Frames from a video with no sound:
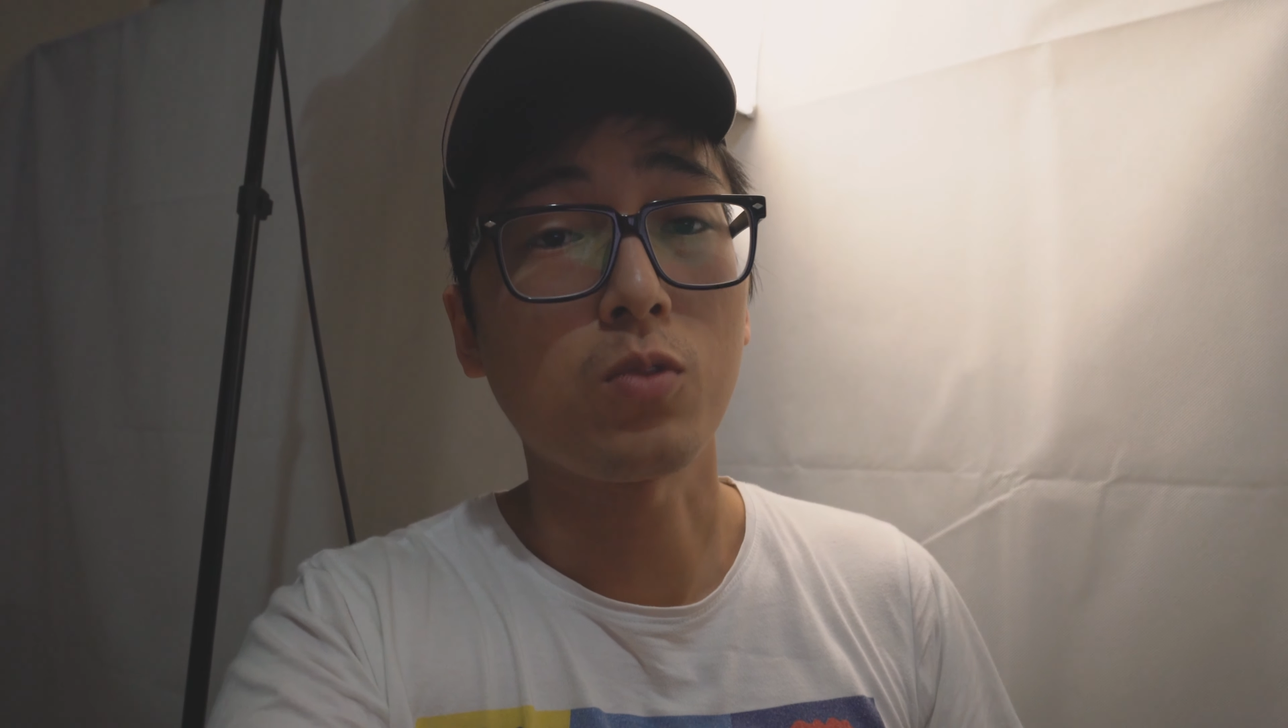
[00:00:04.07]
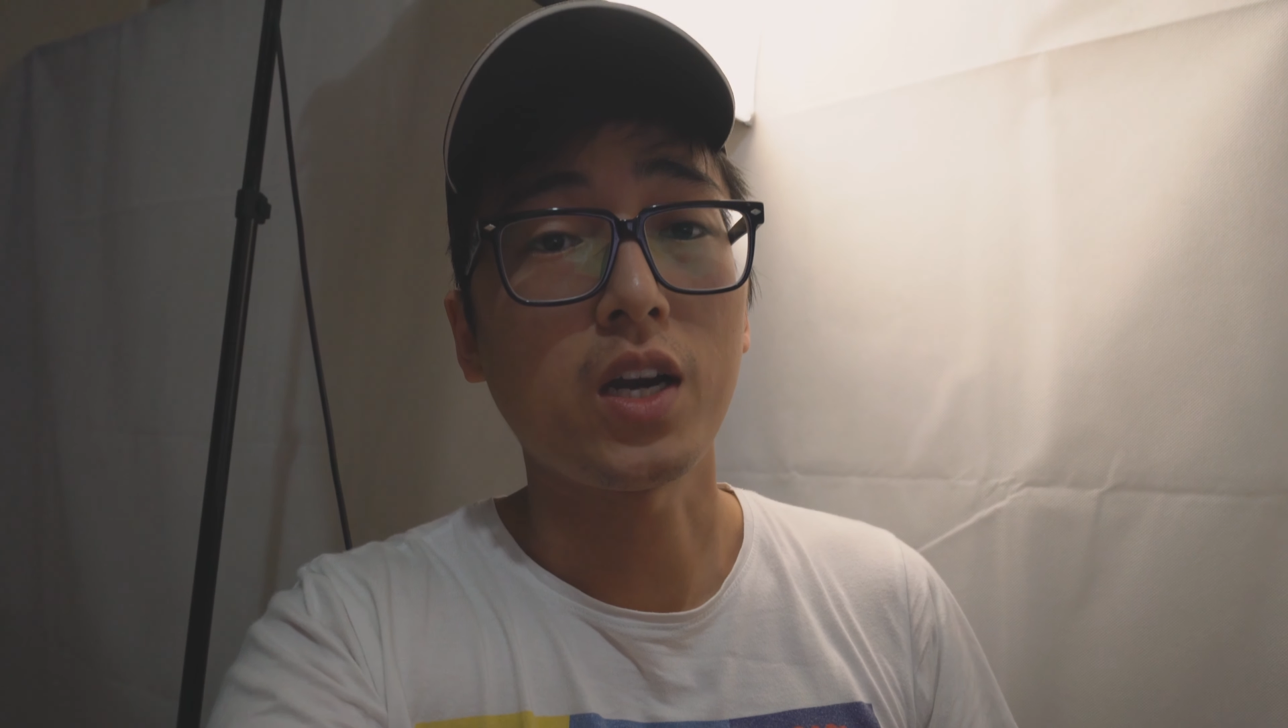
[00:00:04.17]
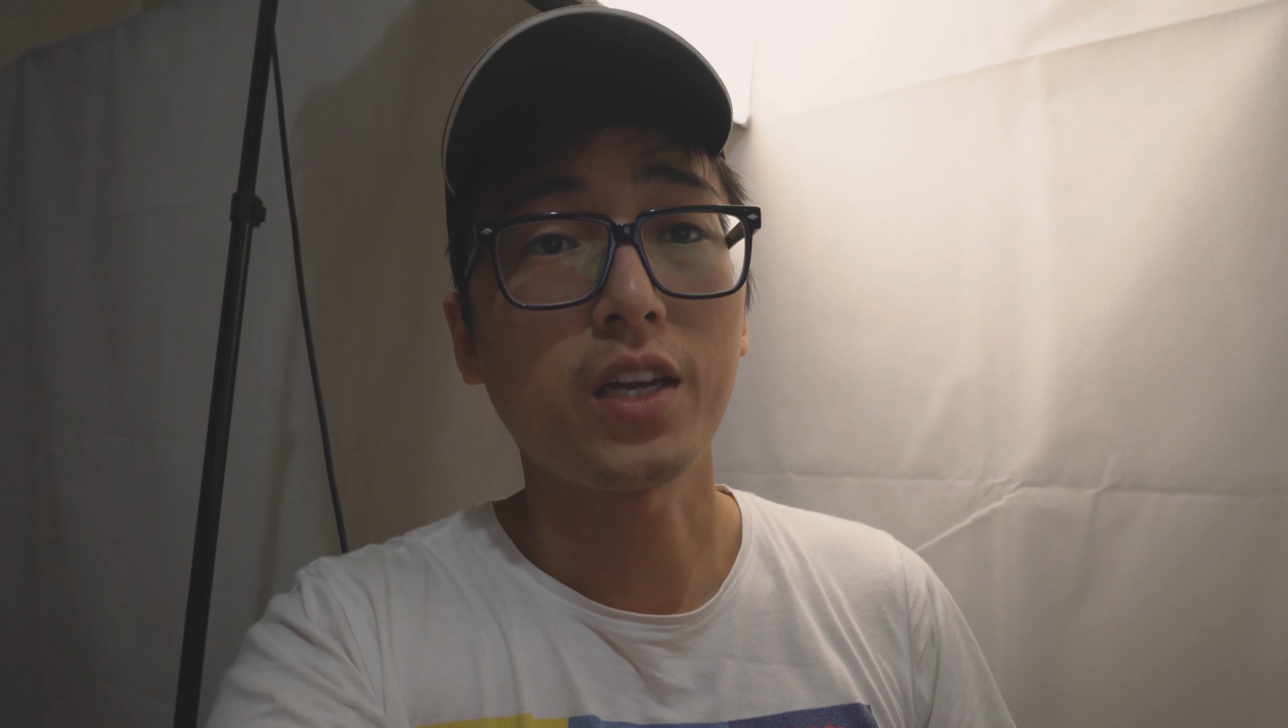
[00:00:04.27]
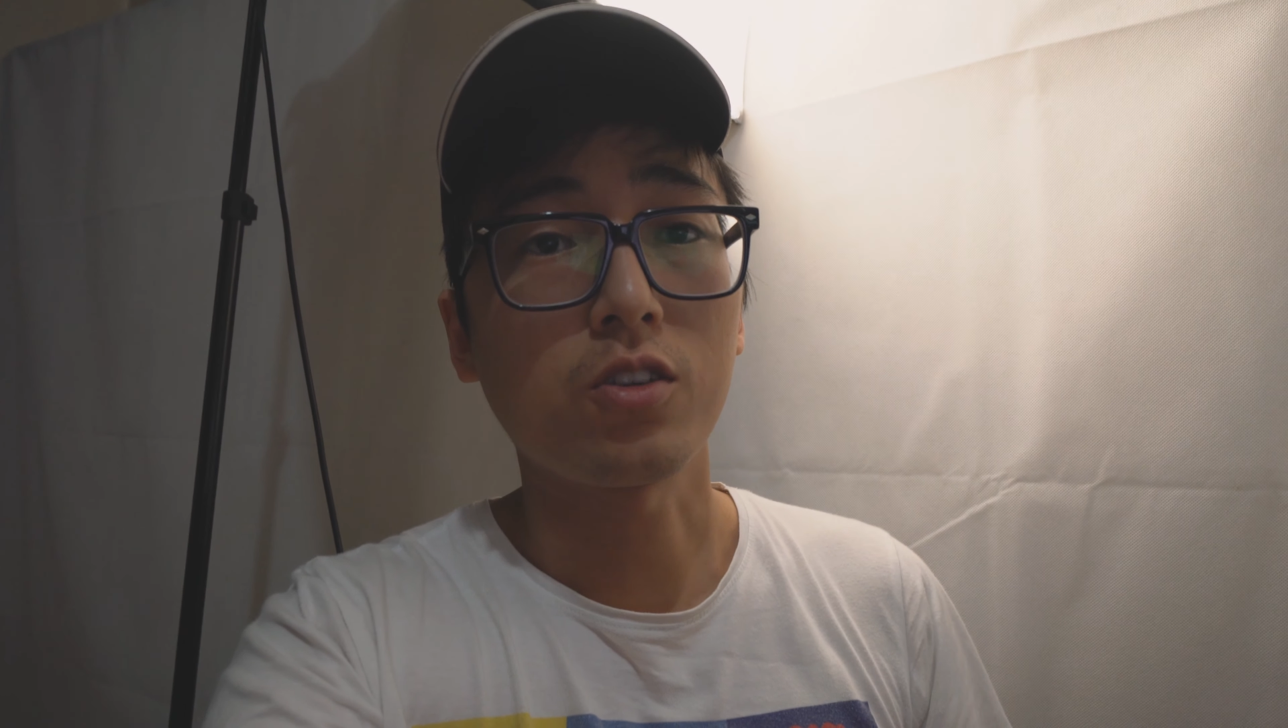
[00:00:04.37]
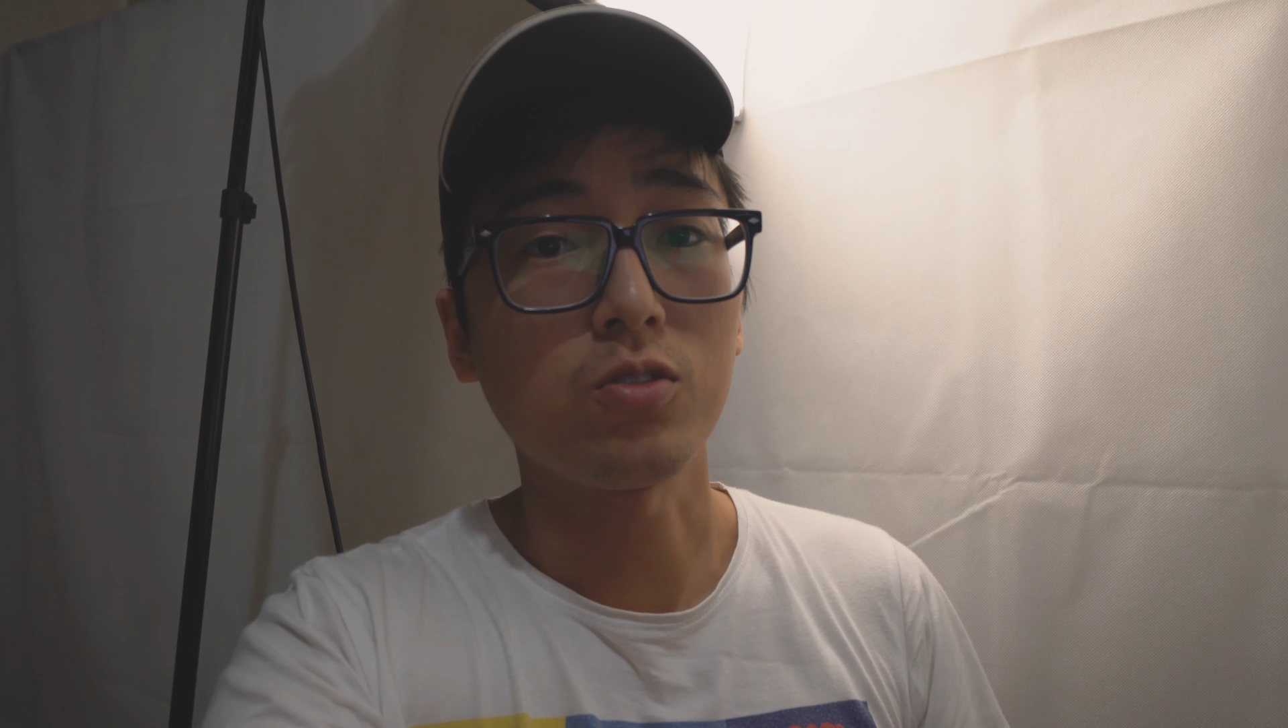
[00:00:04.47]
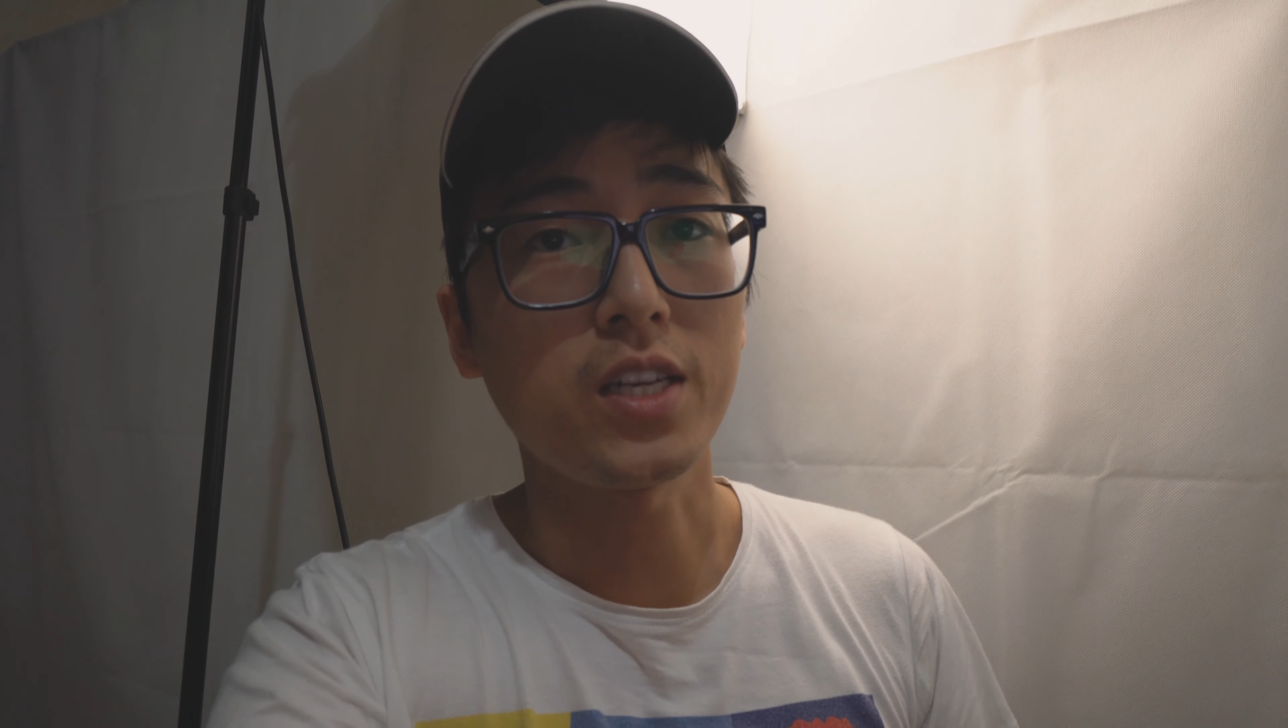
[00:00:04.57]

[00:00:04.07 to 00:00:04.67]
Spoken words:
wide-angle